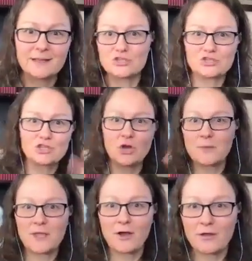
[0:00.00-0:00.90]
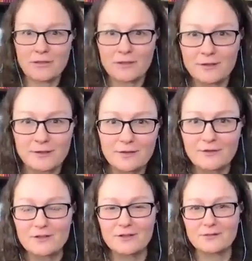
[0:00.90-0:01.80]
And show me all the
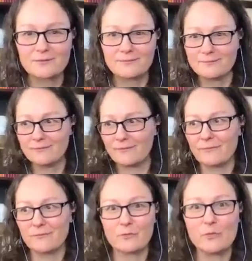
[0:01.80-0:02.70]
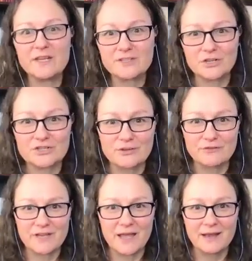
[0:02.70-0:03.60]
research
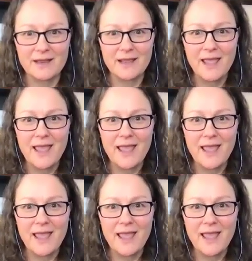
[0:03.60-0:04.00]
you've done.